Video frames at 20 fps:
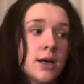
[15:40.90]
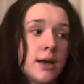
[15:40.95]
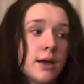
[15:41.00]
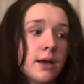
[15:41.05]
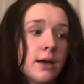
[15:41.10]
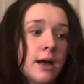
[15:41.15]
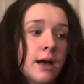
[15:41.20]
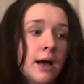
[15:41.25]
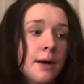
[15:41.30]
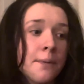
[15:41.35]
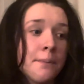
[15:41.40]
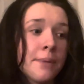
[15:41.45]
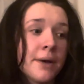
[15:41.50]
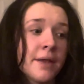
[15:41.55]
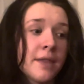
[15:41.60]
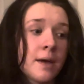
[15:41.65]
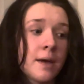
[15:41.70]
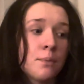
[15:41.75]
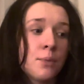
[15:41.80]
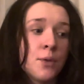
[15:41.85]
By
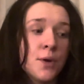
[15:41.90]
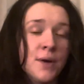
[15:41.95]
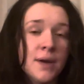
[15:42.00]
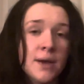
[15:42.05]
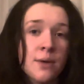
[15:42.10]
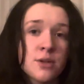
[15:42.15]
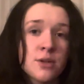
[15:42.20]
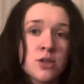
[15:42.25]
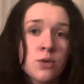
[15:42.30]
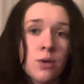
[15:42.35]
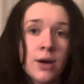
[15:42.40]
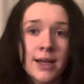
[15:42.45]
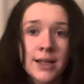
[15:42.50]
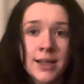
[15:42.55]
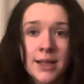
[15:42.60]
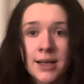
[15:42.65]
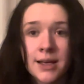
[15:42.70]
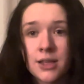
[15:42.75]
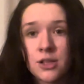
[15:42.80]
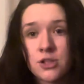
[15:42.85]
that point, it was quite
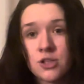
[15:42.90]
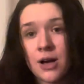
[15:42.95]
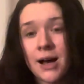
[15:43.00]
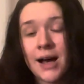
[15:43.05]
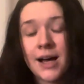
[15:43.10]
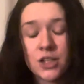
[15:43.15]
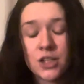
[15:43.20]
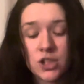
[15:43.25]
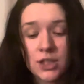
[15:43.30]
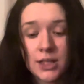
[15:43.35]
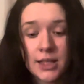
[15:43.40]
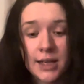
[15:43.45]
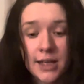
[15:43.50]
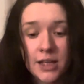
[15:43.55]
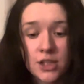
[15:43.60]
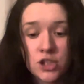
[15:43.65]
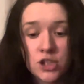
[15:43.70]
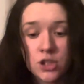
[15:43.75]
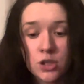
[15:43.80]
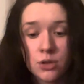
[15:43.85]
clear there's not actually an
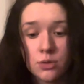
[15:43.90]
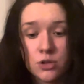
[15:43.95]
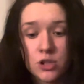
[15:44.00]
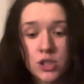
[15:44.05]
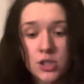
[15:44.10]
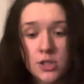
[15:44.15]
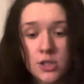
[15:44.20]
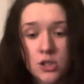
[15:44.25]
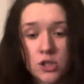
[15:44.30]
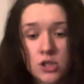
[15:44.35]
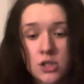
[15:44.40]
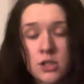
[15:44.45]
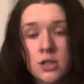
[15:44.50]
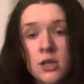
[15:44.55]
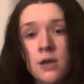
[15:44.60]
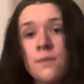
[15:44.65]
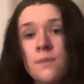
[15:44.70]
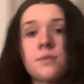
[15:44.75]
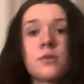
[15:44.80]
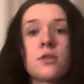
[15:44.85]
issue. She's just
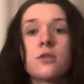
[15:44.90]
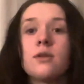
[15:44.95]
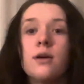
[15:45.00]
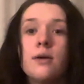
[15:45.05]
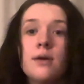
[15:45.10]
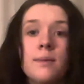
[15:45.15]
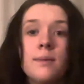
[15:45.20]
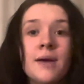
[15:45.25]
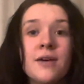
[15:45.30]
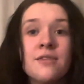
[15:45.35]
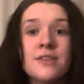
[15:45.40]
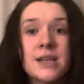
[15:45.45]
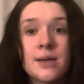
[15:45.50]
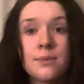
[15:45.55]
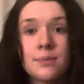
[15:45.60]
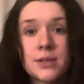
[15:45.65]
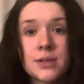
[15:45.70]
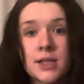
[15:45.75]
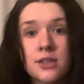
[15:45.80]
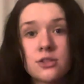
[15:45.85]
throwing a bit of a
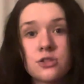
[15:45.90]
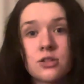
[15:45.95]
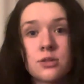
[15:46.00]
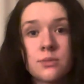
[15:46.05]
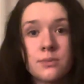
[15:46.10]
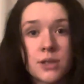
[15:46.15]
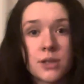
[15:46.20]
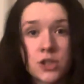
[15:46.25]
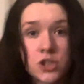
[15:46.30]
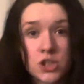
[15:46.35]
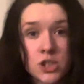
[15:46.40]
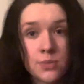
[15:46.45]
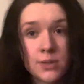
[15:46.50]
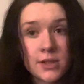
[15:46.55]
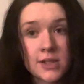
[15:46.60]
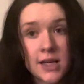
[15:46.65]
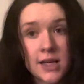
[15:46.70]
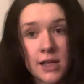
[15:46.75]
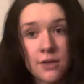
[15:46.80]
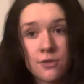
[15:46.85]
temper tantrum because she's been
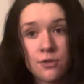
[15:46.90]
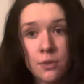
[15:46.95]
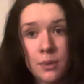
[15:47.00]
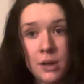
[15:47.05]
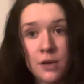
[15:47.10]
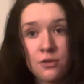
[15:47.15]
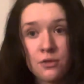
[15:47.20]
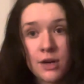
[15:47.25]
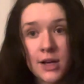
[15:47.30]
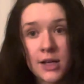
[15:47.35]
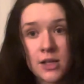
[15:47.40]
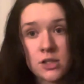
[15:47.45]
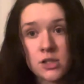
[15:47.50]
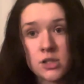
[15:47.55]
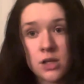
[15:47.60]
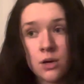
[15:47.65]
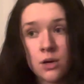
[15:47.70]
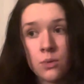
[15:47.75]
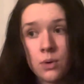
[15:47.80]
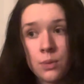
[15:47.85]
taken from her friend.
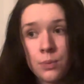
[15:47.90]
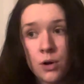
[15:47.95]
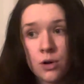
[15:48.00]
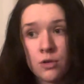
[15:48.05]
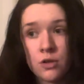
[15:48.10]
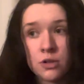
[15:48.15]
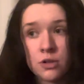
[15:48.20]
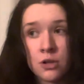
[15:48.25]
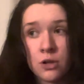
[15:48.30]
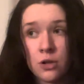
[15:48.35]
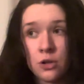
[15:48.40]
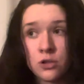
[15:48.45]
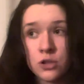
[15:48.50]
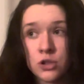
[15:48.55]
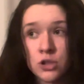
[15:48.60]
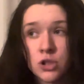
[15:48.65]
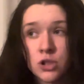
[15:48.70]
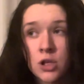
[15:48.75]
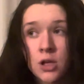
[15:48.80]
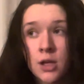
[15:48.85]
So we put her on the
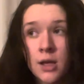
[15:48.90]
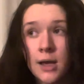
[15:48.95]
lunge.